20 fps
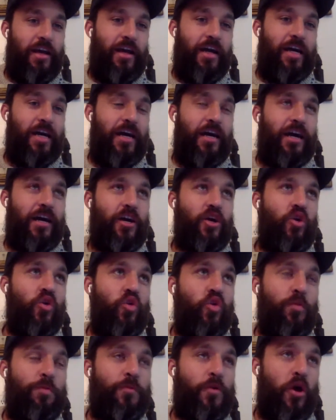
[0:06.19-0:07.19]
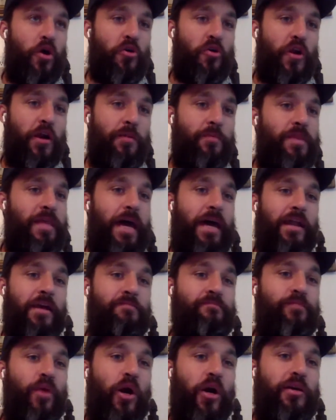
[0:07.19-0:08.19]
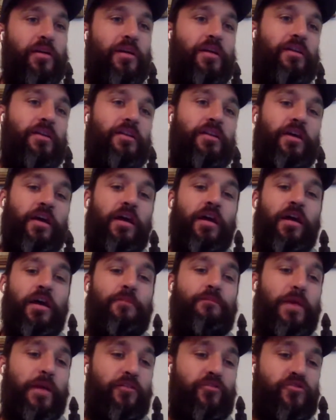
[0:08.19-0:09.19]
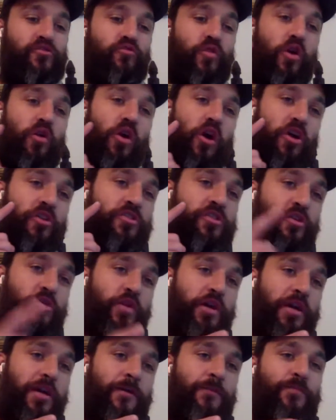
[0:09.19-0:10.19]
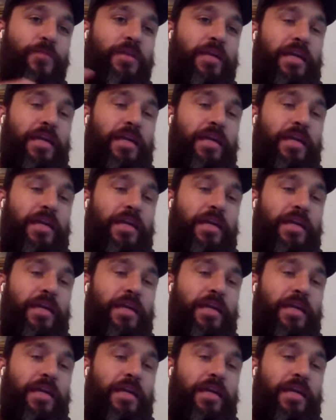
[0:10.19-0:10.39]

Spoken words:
a cool program that Embark and Makers Row are doing.